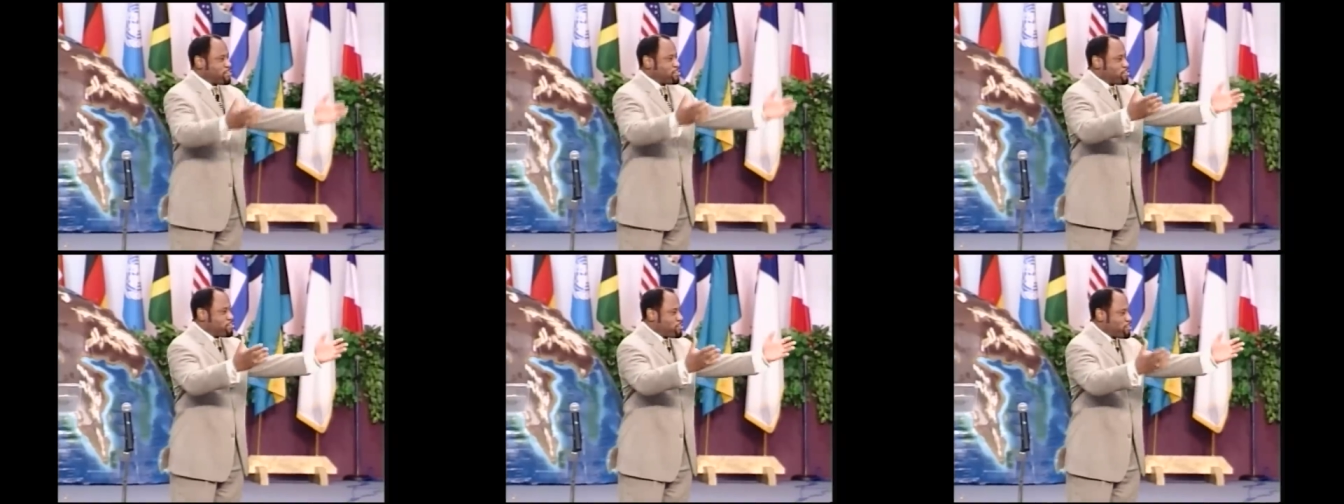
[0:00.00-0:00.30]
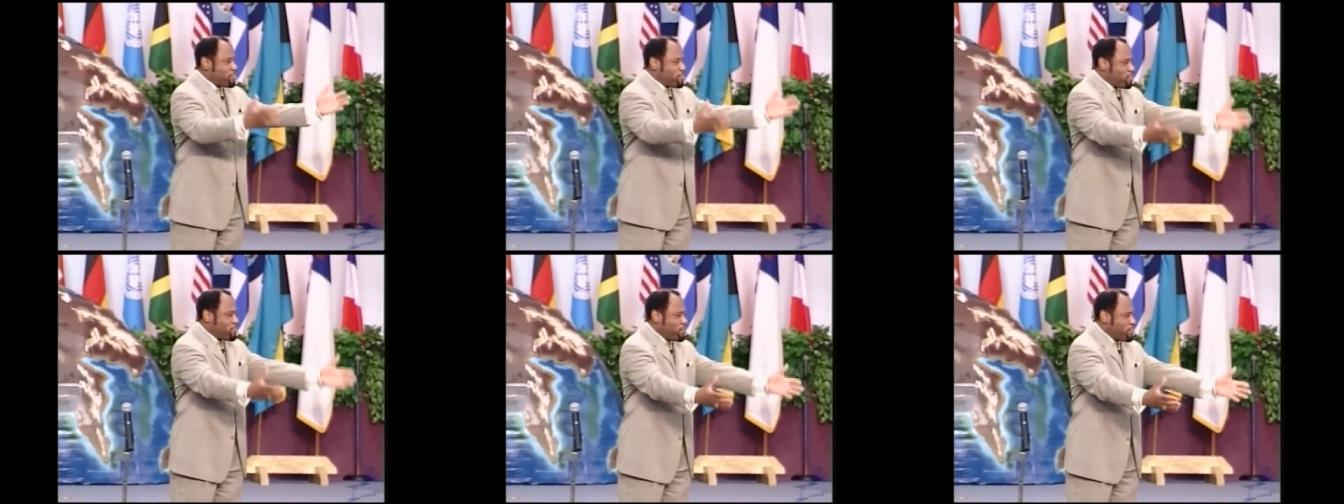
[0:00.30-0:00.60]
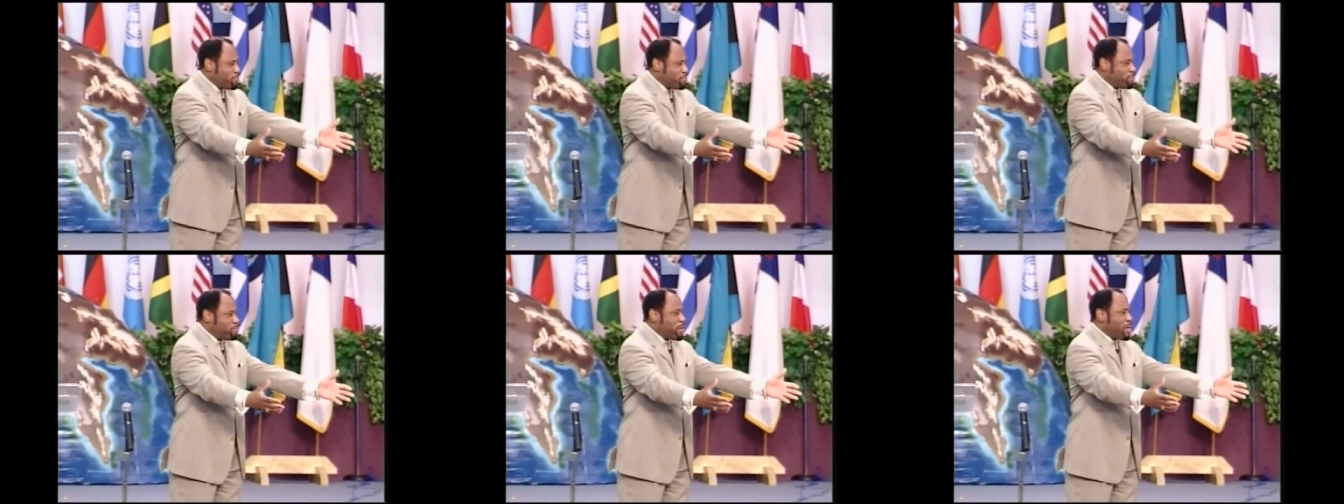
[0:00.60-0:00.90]
are
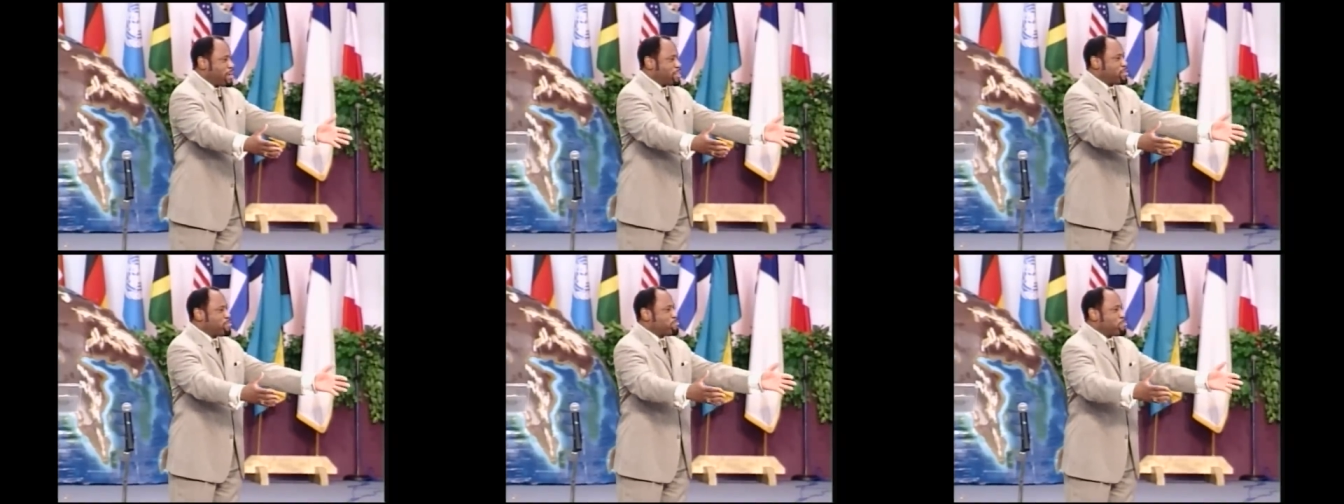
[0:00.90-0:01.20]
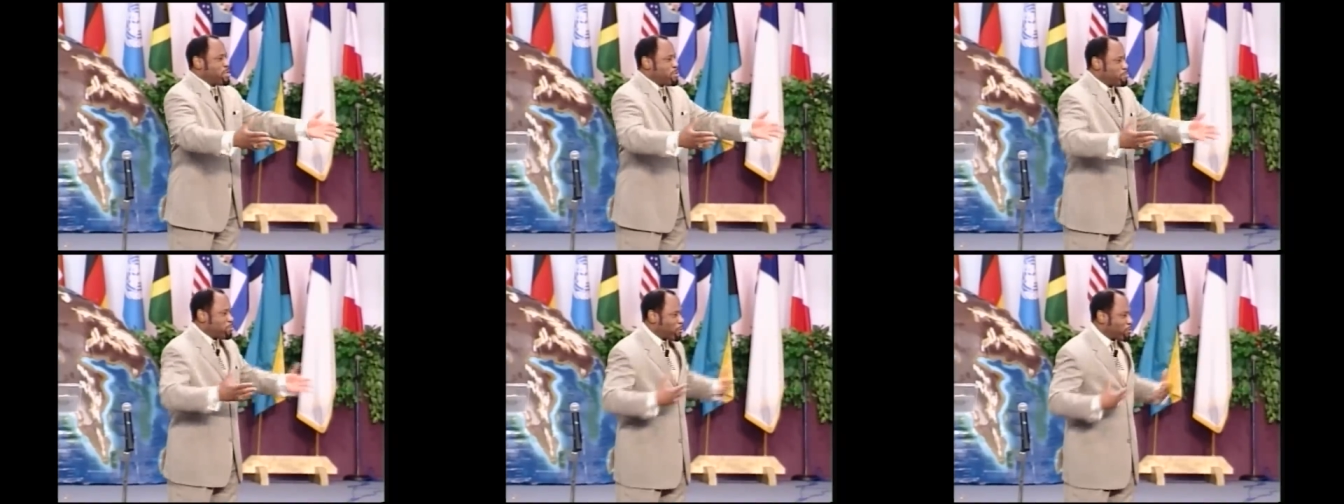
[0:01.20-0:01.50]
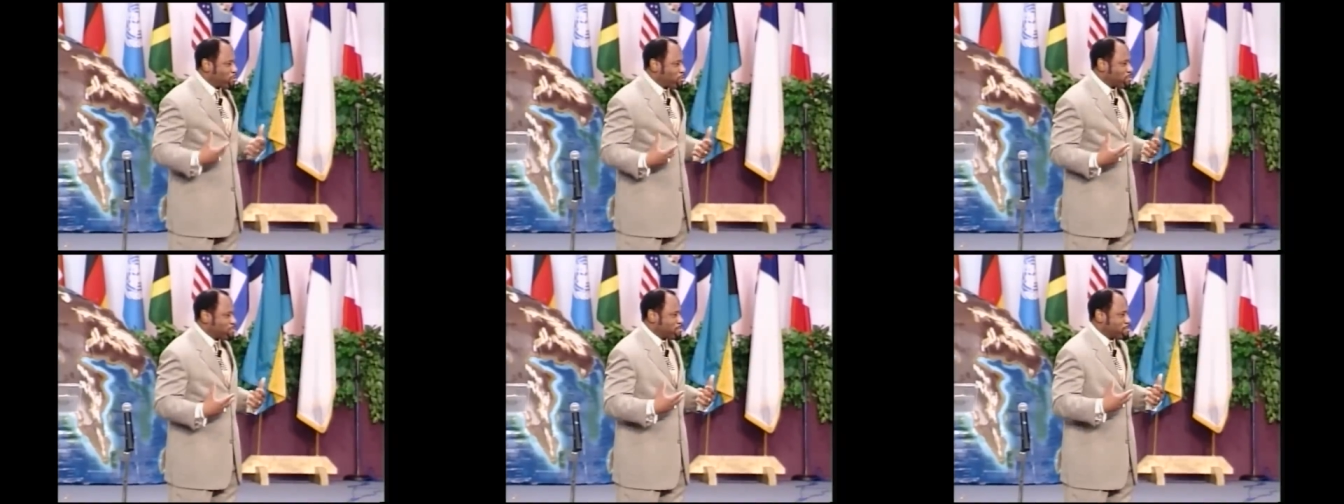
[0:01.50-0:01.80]
served by the
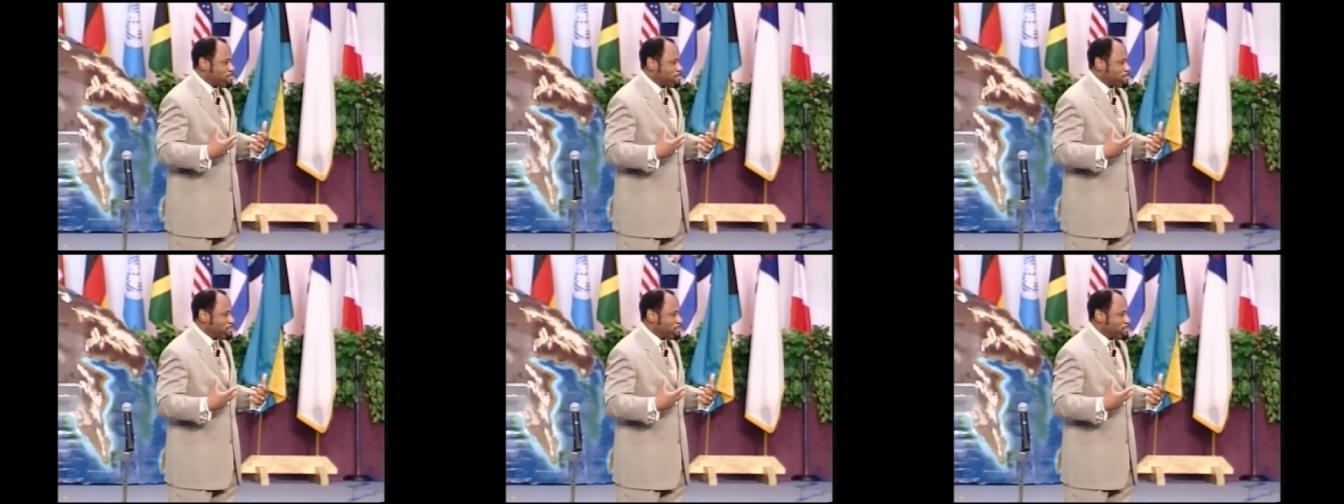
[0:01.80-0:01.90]
people.